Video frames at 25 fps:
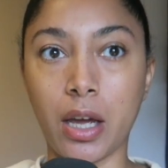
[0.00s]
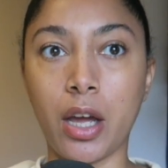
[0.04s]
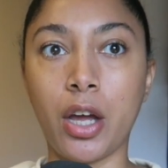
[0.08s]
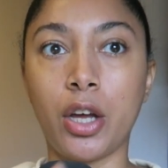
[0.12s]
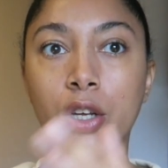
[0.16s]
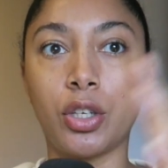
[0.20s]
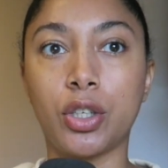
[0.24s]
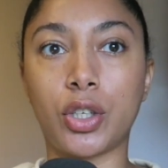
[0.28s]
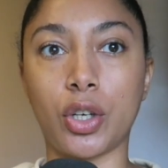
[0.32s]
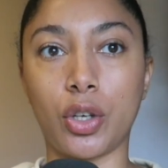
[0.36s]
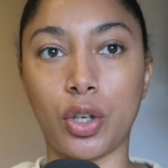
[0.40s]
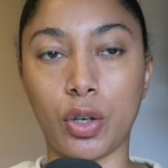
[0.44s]

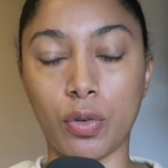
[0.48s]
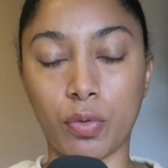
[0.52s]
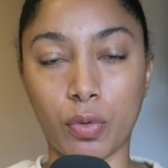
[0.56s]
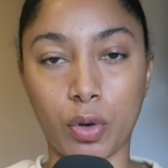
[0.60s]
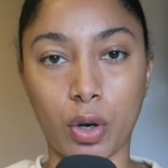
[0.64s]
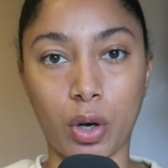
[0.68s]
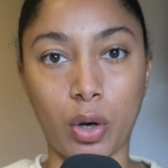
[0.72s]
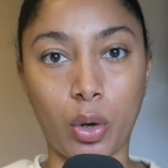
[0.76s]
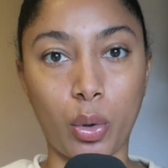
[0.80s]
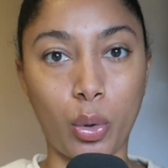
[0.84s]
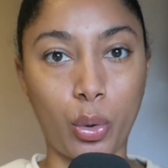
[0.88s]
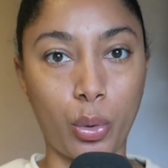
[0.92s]
So you've
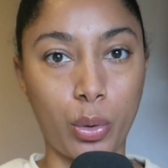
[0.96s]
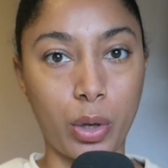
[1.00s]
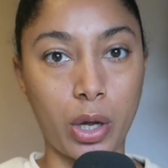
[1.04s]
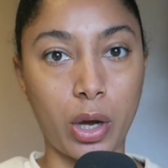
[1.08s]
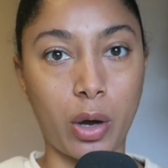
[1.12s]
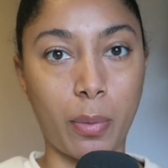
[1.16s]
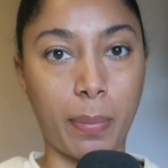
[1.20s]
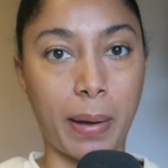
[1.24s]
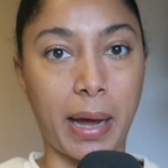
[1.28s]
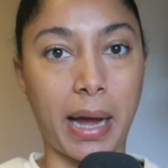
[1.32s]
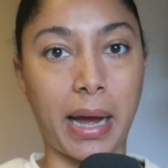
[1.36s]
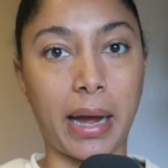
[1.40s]
got Hu
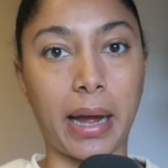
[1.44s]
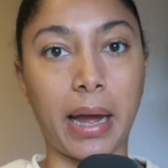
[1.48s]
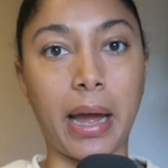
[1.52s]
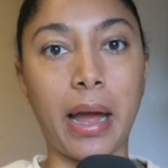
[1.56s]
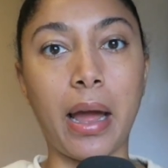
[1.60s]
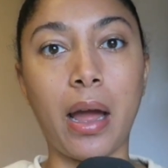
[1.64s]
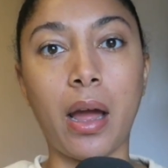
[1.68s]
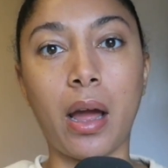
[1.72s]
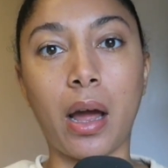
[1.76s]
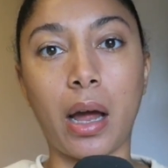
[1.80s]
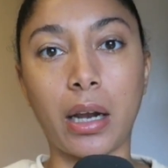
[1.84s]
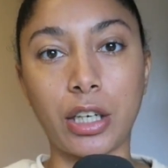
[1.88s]
Yaobang,
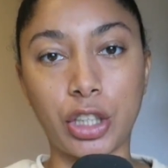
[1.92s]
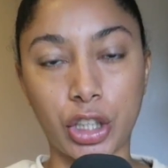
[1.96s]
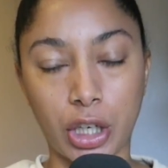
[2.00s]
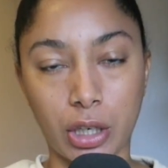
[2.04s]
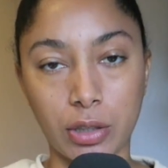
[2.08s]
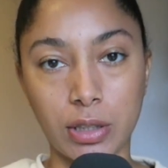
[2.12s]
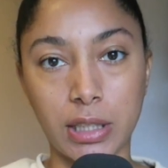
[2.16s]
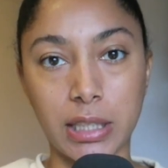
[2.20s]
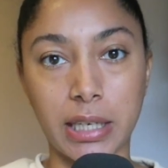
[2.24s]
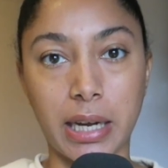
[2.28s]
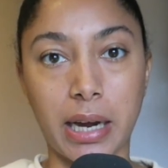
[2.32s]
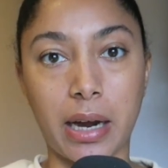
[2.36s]
Zhao
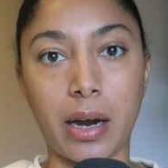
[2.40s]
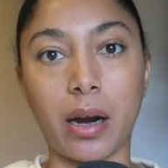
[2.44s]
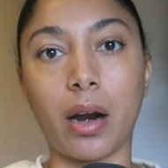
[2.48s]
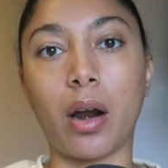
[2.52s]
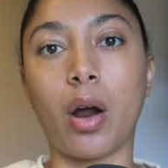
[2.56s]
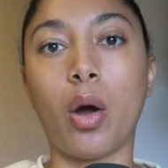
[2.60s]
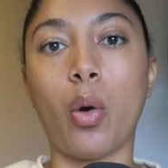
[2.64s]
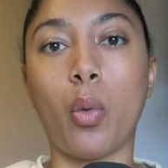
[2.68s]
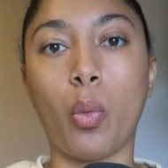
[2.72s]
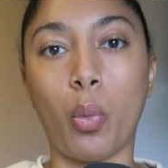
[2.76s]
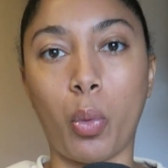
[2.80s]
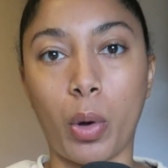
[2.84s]
Ziyang
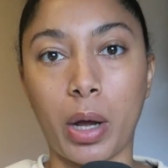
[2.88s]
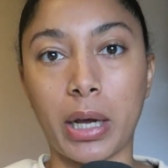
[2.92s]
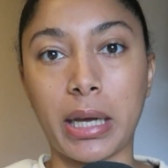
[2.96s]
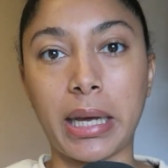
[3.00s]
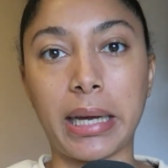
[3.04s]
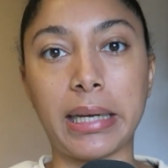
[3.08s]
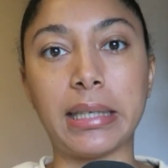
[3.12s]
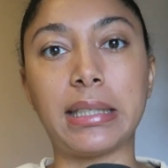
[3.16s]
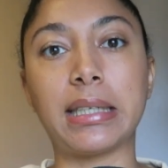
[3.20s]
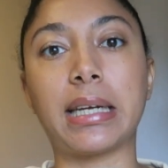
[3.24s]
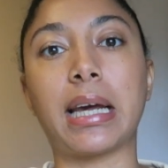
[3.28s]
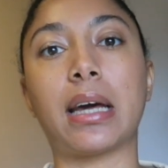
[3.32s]

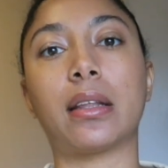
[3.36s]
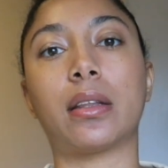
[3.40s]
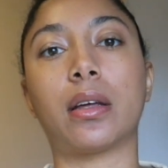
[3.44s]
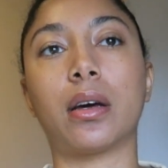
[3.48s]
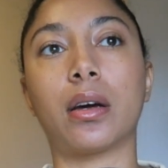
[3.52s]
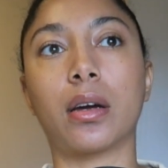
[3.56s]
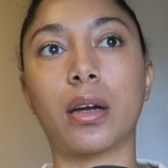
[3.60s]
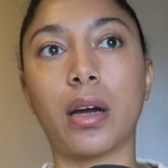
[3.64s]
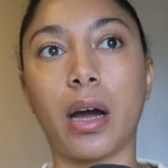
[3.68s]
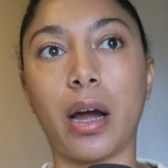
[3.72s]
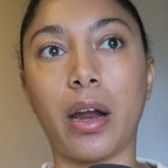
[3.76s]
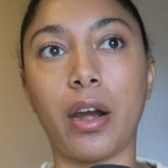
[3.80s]
working together
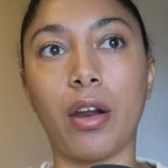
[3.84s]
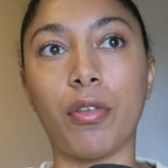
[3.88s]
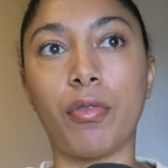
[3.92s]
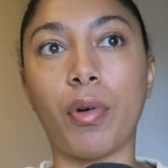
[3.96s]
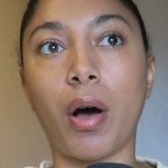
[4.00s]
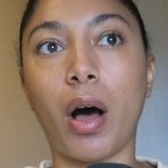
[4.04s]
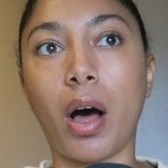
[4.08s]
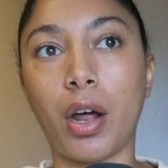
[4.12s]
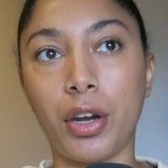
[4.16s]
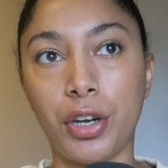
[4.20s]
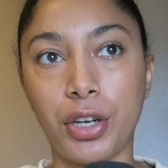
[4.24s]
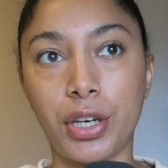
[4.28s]
kind of
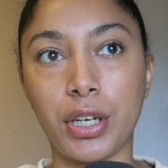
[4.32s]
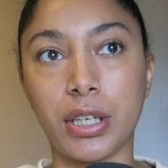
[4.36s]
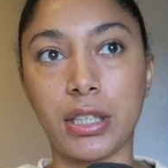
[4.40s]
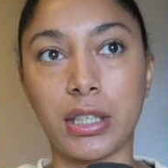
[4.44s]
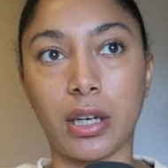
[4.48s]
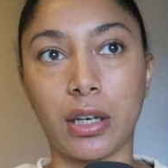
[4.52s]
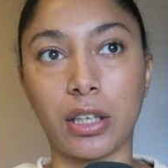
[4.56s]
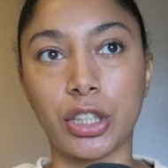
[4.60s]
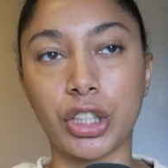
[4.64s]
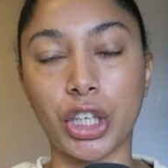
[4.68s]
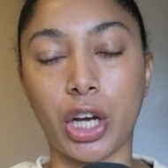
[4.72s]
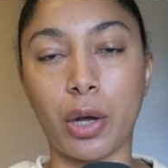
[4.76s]
under
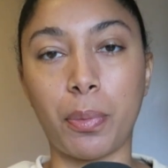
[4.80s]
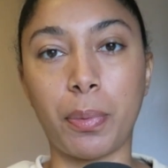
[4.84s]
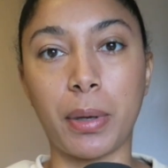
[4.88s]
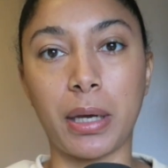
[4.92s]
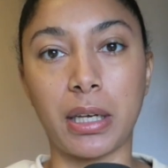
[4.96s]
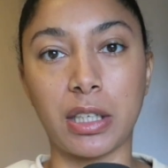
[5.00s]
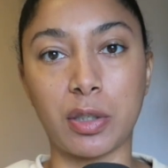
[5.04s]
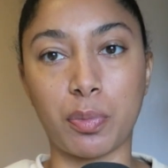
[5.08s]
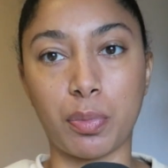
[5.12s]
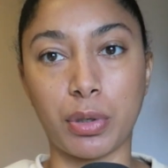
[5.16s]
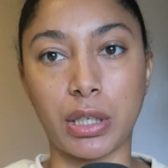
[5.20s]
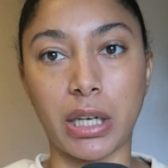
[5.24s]
Deng
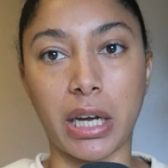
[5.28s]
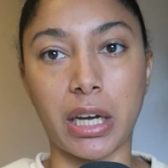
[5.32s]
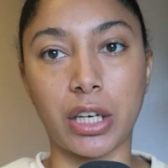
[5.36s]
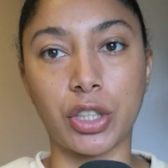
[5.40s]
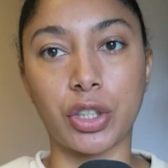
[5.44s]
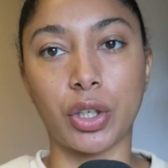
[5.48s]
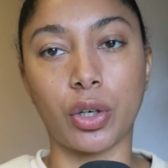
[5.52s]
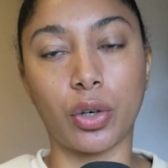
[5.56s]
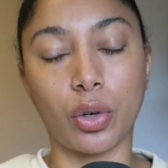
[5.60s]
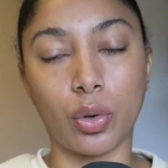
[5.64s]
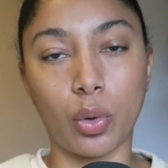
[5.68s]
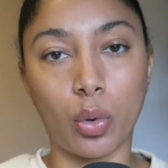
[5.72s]
Xiaoping's
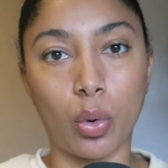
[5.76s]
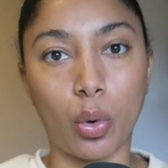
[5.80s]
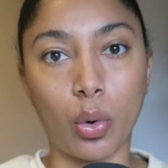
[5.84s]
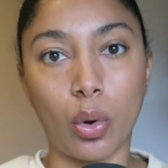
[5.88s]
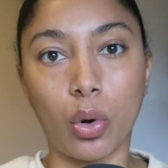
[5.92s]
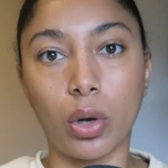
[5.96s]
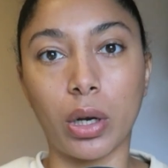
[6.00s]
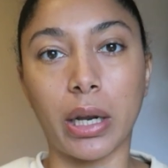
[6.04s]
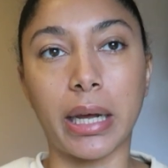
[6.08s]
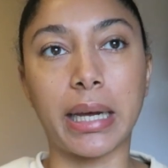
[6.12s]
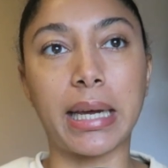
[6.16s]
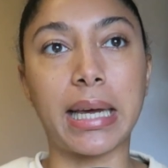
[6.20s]
protection or
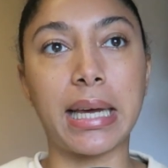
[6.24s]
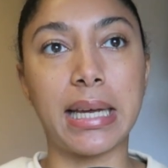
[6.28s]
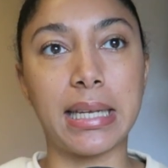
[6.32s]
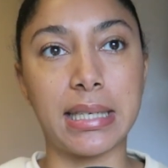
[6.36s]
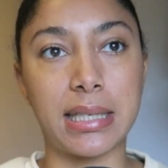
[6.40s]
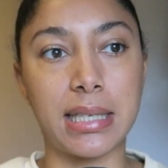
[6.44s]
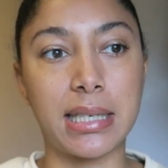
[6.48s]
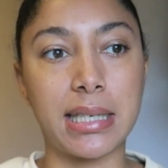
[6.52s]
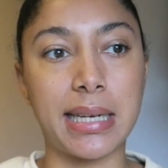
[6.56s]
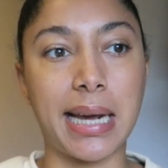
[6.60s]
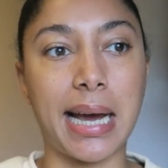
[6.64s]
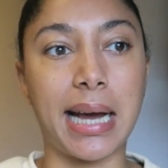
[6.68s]

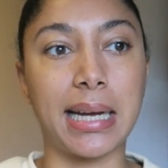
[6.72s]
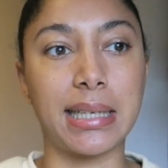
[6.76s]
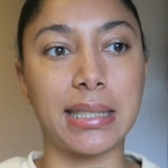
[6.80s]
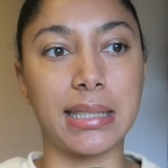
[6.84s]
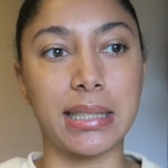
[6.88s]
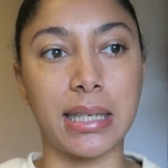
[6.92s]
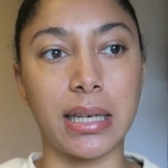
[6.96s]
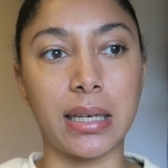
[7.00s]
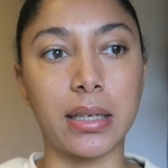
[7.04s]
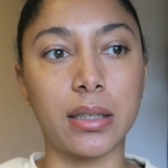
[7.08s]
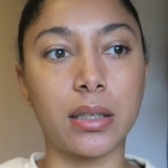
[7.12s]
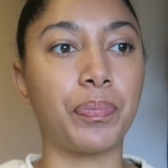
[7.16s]
his
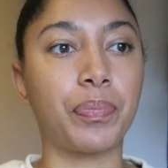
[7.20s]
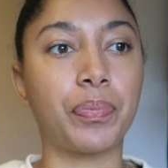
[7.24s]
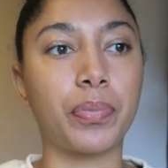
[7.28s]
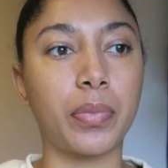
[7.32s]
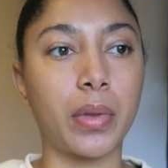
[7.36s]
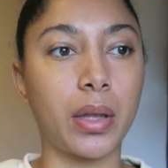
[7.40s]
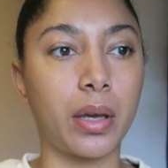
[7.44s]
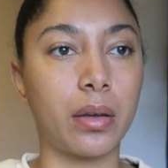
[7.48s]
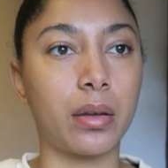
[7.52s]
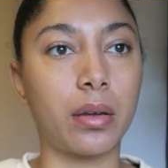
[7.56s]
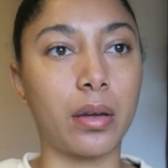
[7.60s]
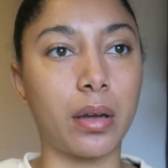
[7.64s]
tacit
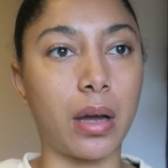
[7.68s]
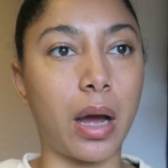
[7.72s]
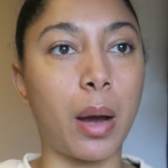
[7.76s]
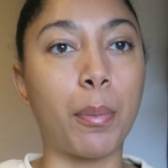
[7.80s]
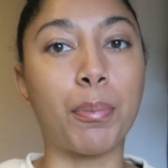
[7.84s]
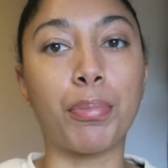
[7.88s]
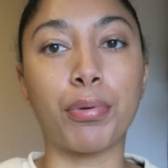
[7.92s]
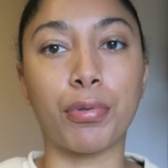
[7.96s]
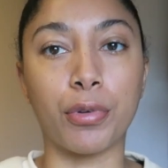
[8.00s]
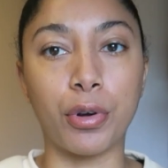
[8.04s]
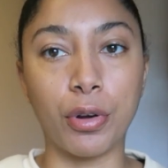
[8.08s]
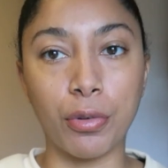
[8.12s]

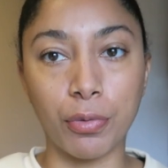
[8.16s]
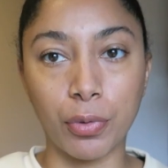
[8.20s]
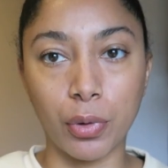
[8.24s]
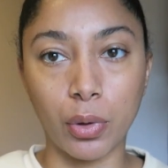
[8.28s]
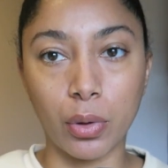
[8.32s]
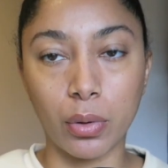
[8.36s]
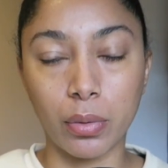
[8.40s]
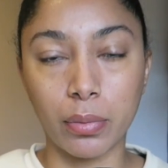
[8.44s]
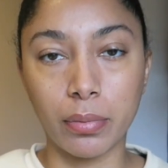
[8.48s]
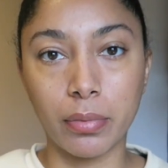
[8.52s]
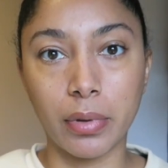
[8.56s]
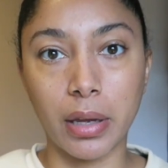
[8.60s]

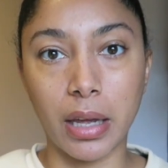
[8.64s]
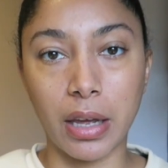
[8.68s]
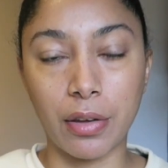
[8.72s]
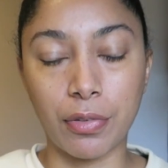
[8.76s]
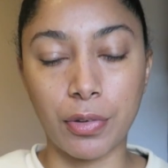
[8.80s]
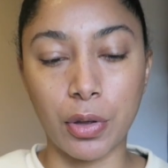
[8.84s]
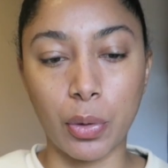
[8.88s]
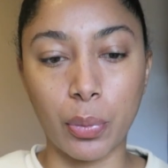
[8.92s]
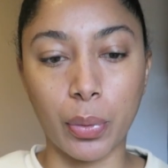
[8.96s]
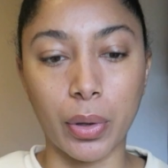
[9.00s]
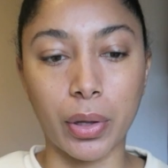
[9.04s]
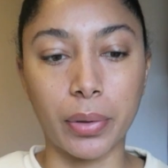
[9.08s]
approval, if
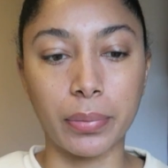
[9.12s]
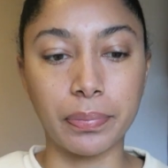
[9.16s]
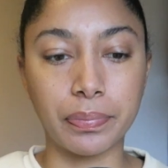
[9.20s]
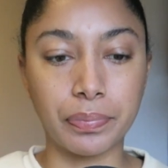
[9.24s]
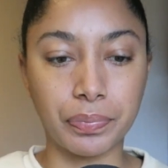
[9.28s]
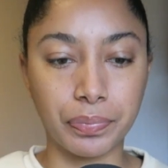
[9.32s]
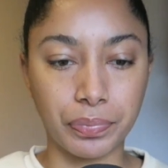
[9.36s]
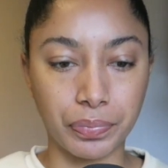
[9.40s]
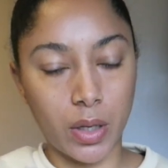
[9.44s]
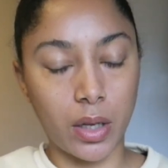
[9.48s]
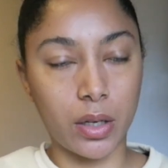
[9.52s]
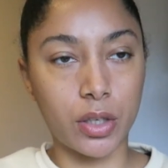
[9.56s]
you will.
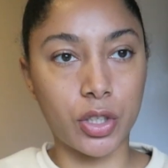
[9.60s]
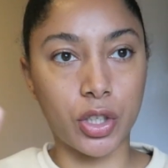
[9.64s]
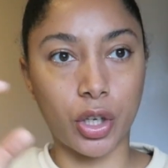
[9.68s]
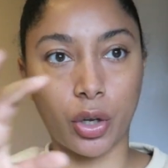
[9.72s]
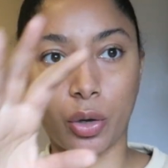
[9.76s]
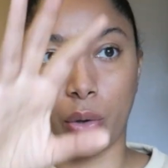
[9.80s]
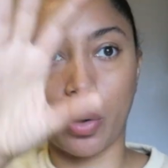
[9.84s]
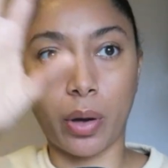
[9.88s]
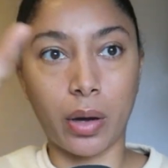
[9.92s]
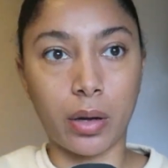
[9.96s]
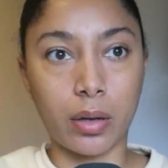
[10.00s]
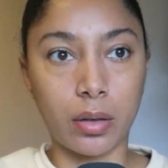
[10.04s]
So